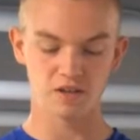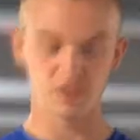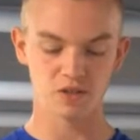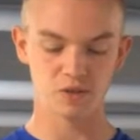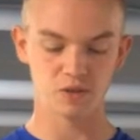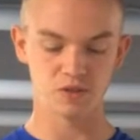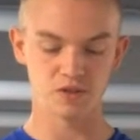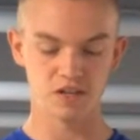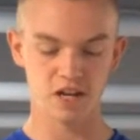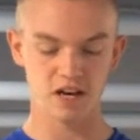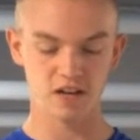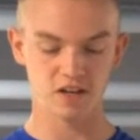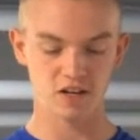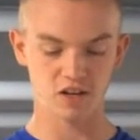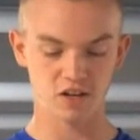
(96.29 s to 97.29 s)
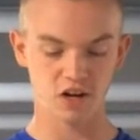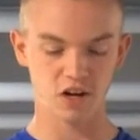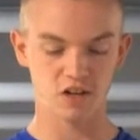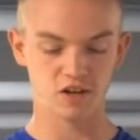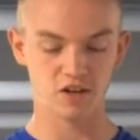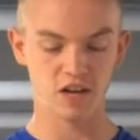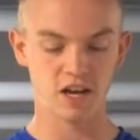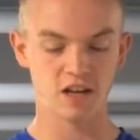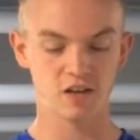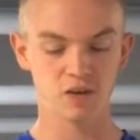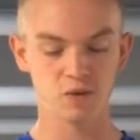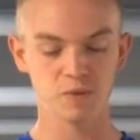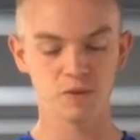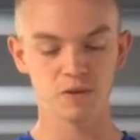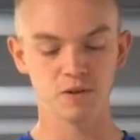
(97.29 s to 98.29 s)
so it's not going to cut your hand
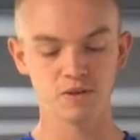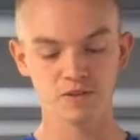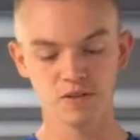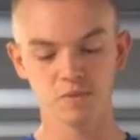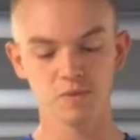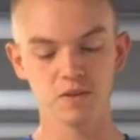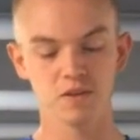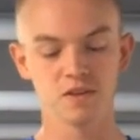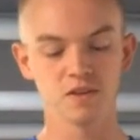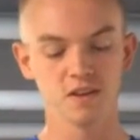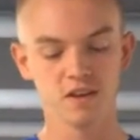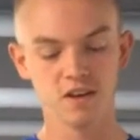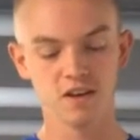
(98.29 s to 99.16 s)
open or something.